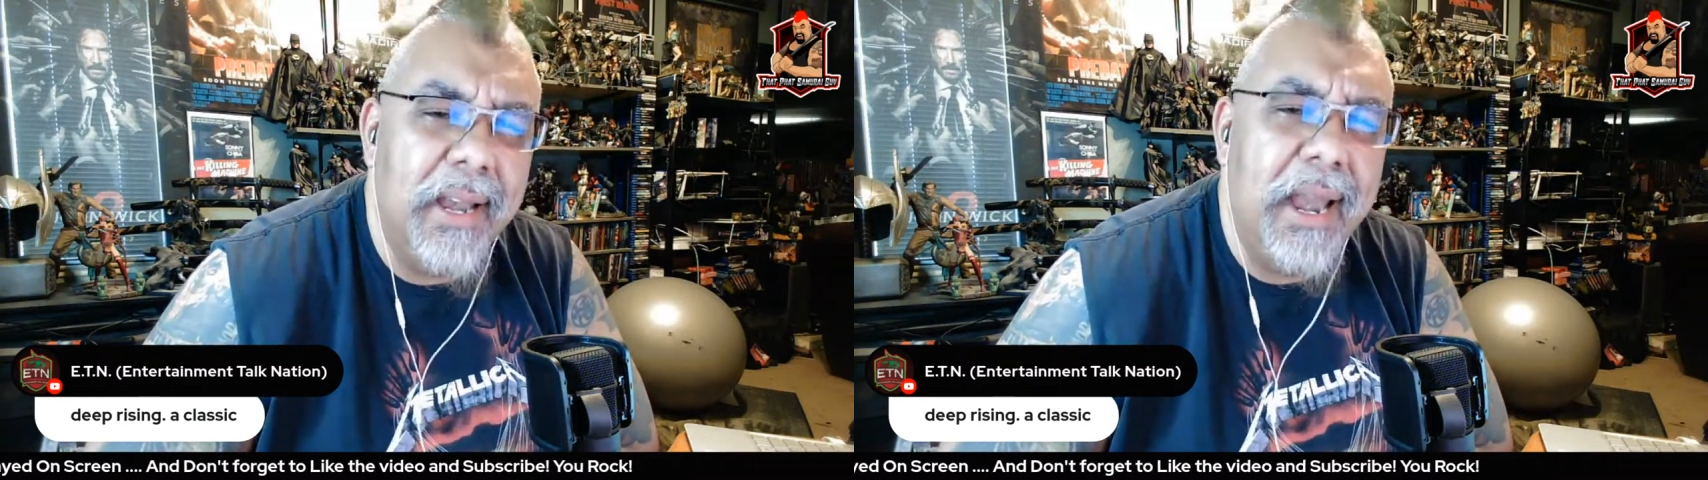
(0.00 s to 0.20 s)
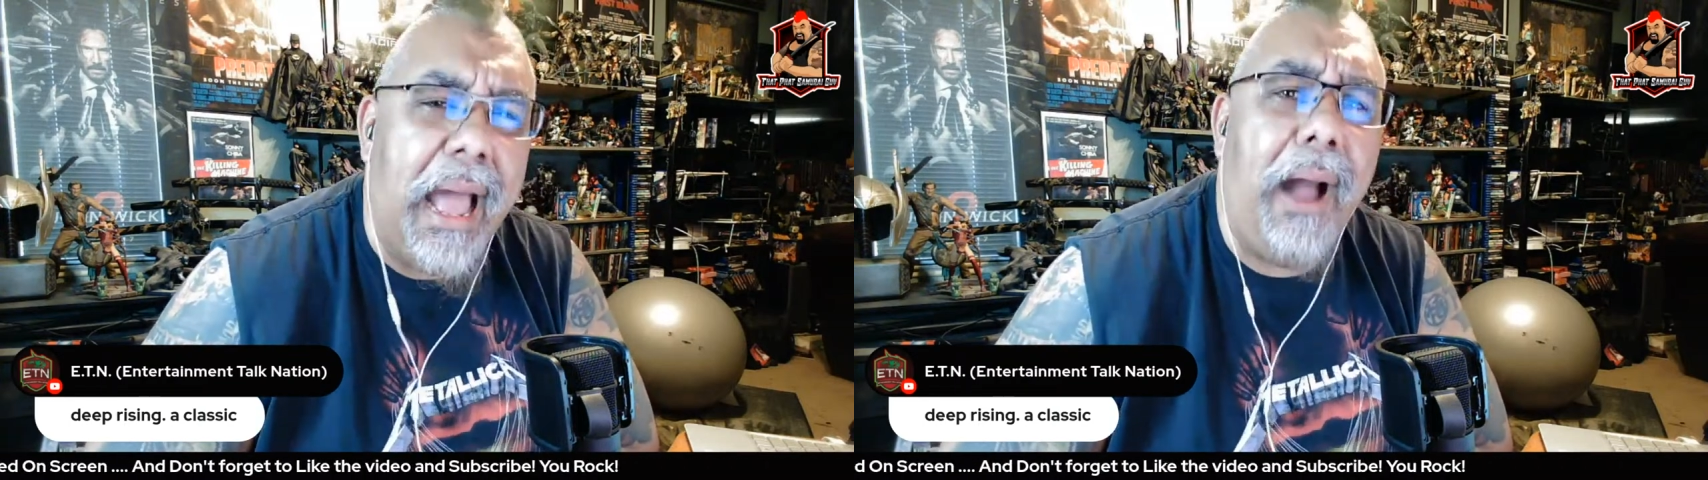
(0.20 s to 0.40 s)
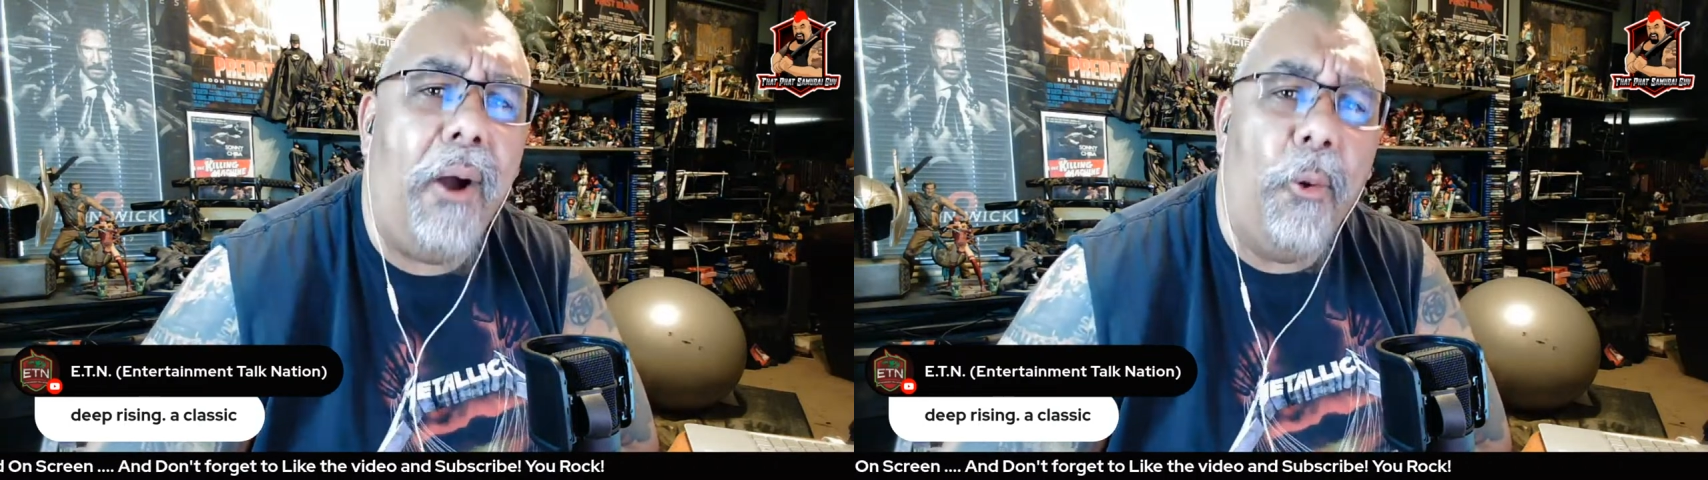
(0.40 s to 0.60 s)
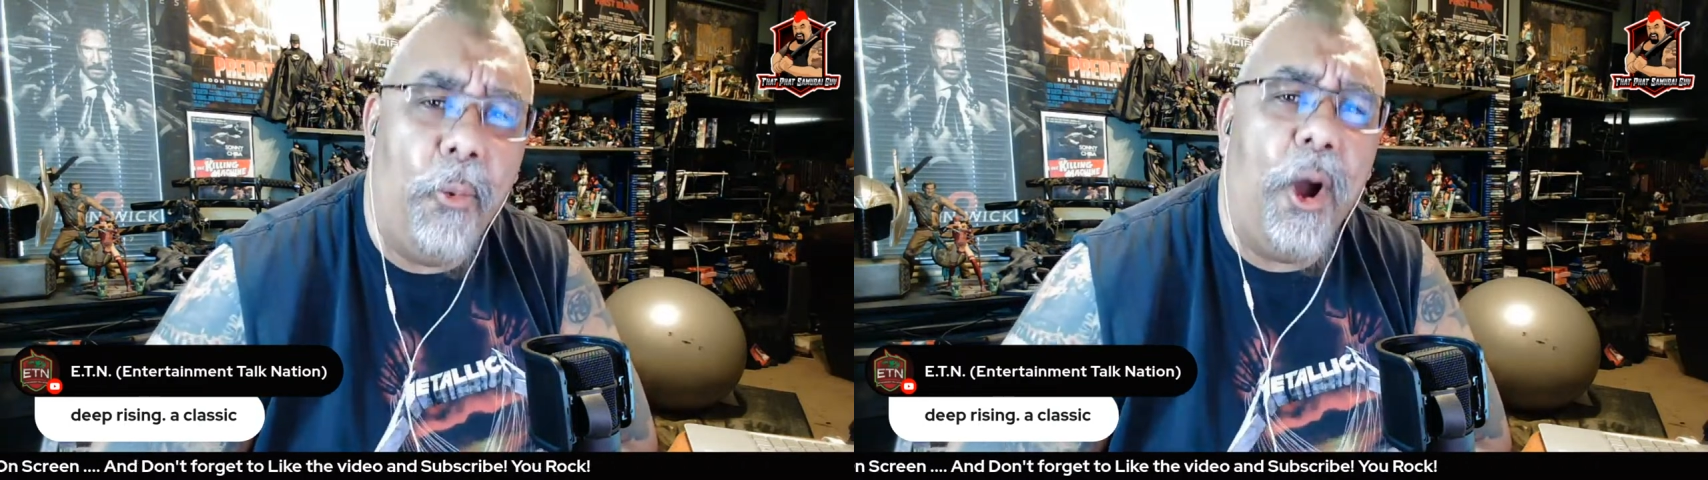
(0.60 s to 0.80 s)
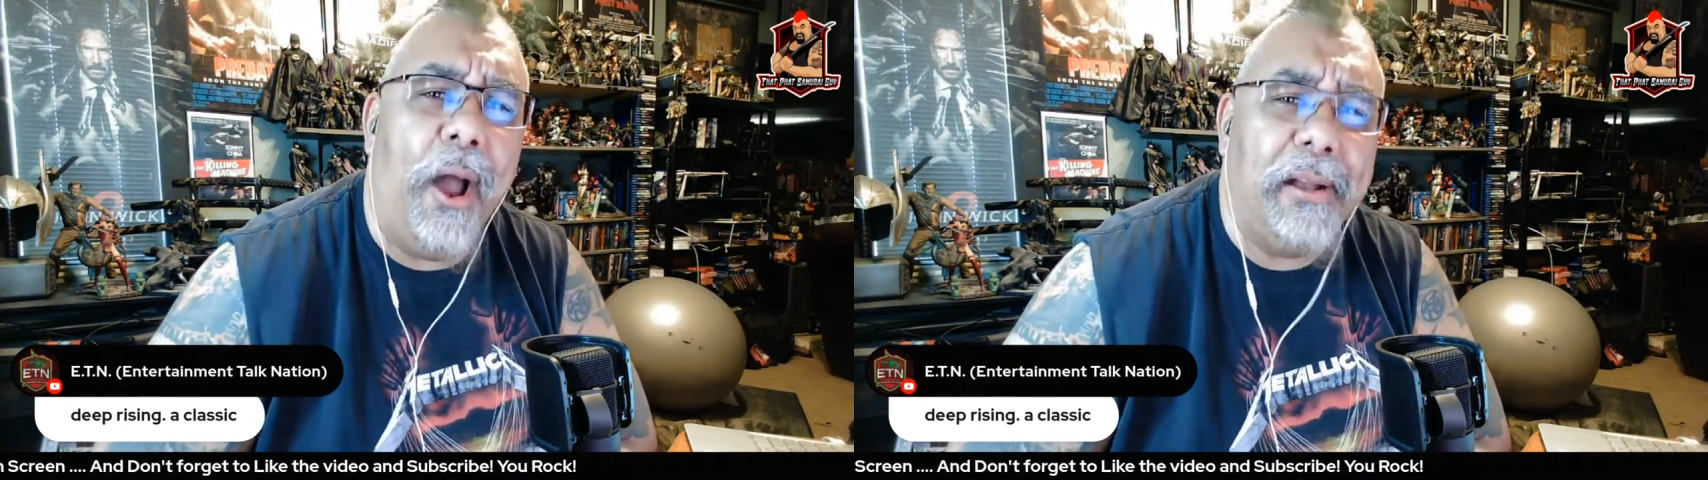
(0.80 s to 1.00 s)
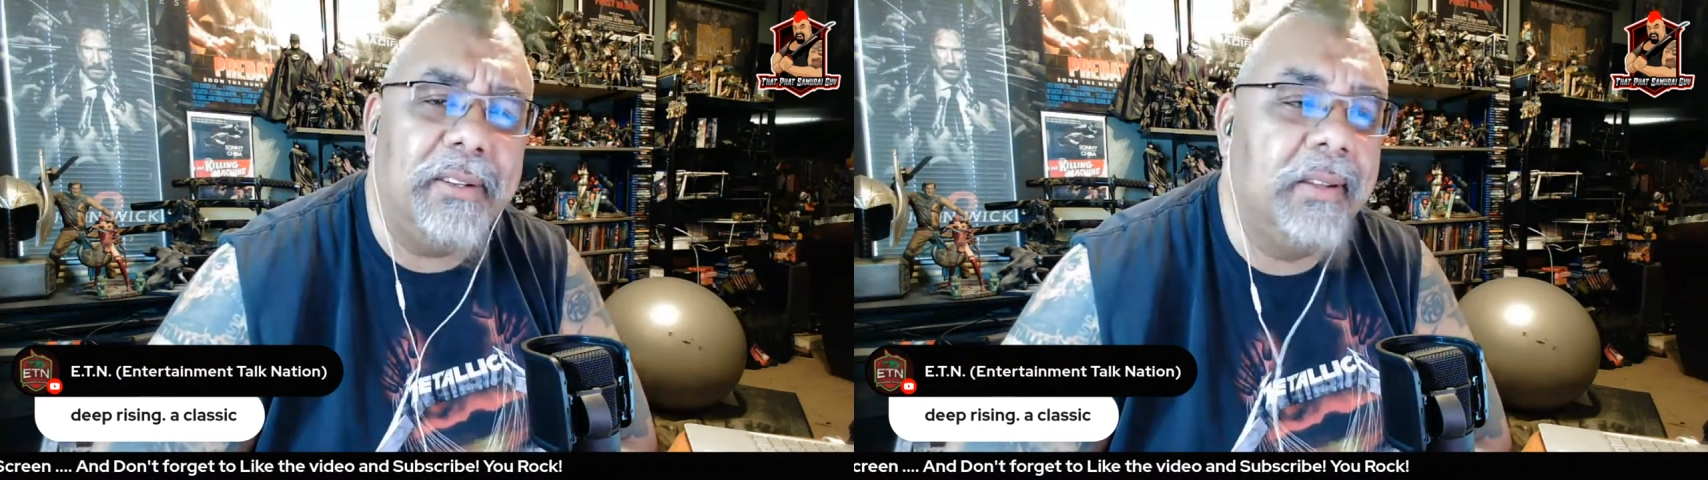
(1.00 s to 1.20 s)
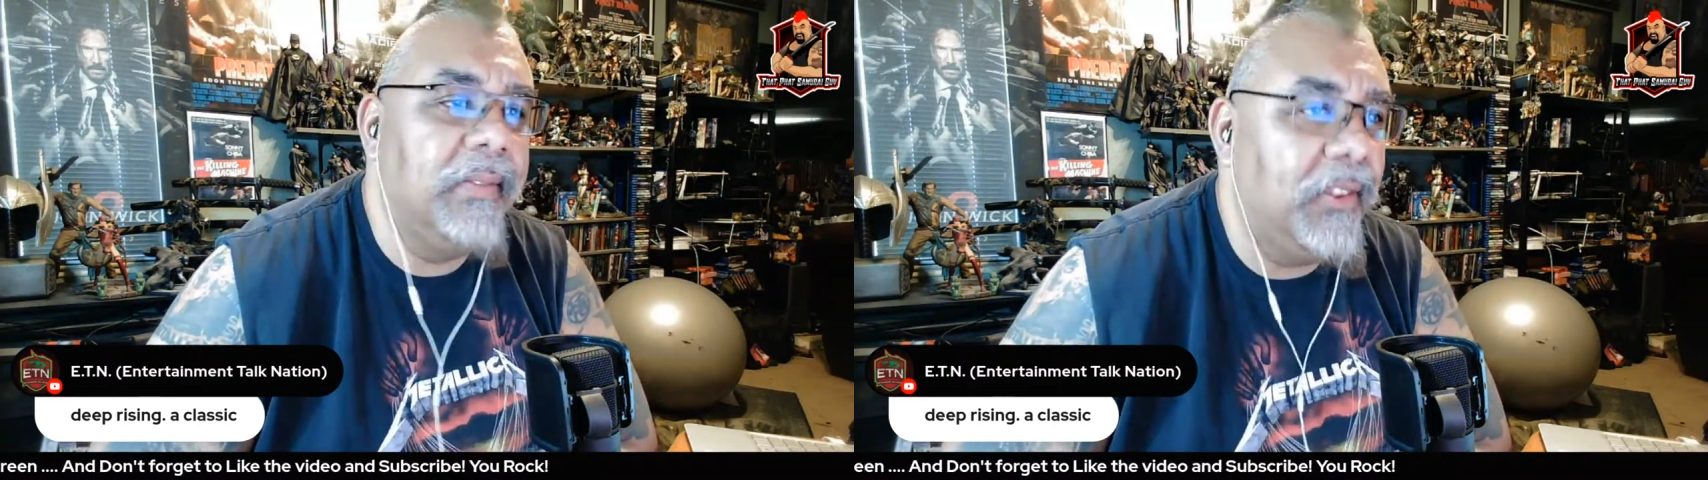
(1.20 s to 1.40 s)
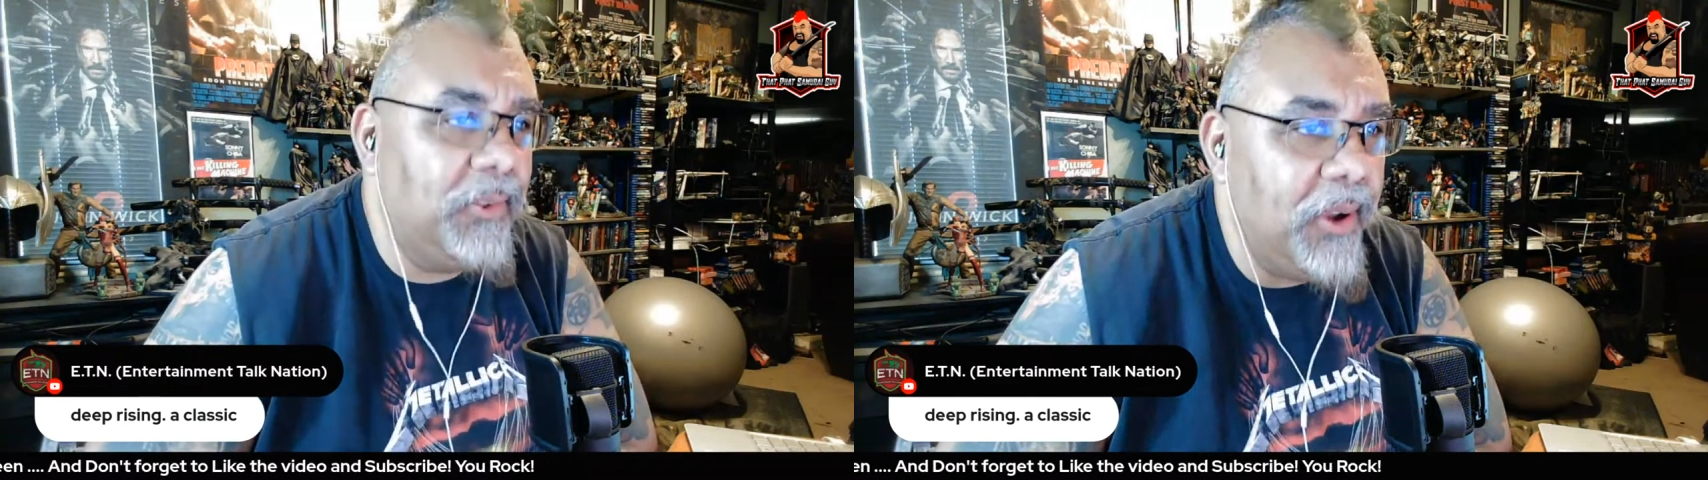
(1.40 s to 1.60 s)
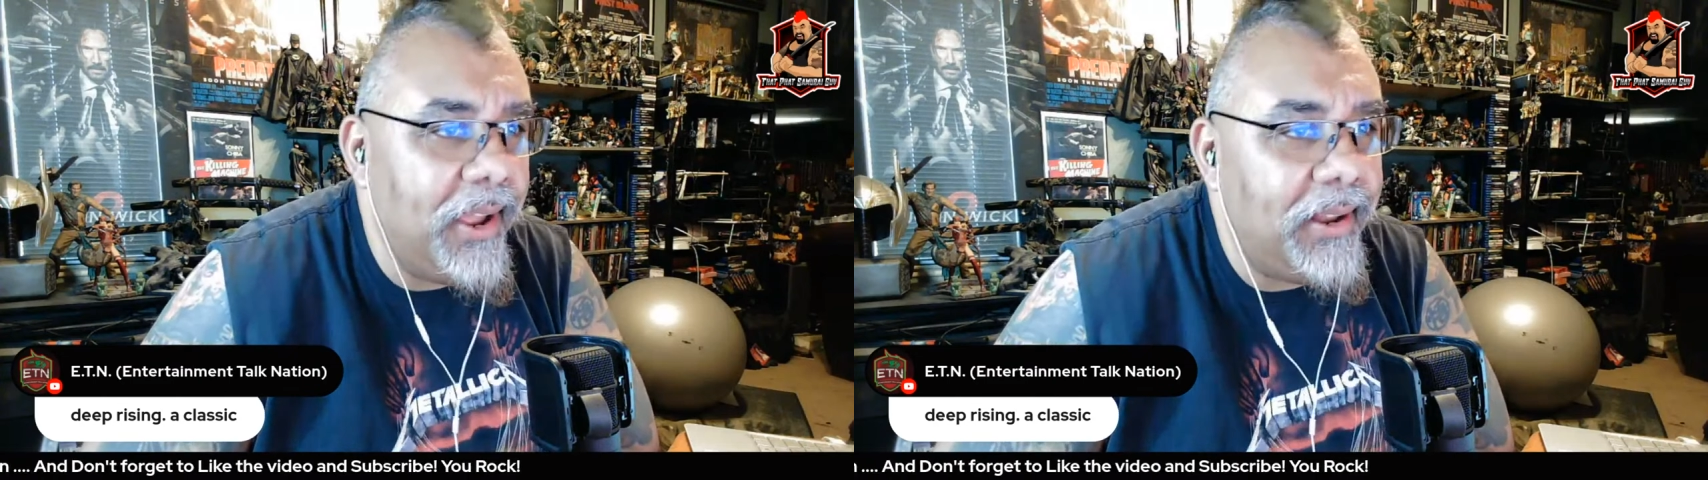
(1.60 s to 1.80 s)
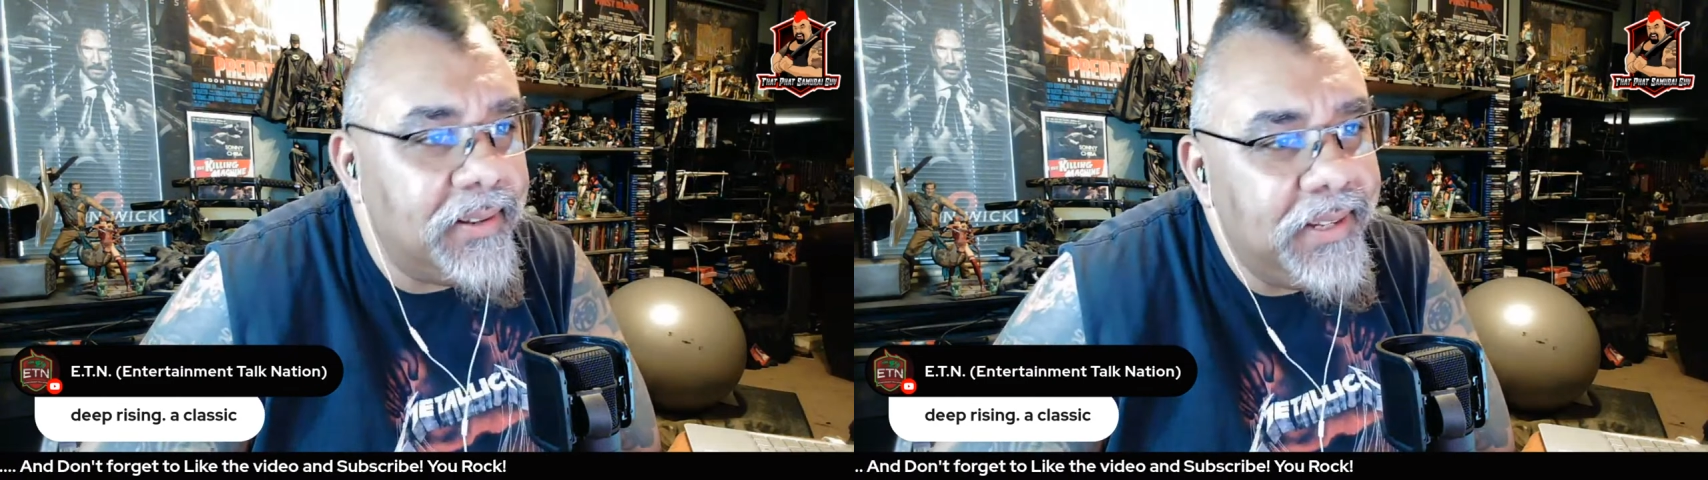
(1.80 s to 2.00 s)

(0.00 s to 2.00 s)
Now what? That's right.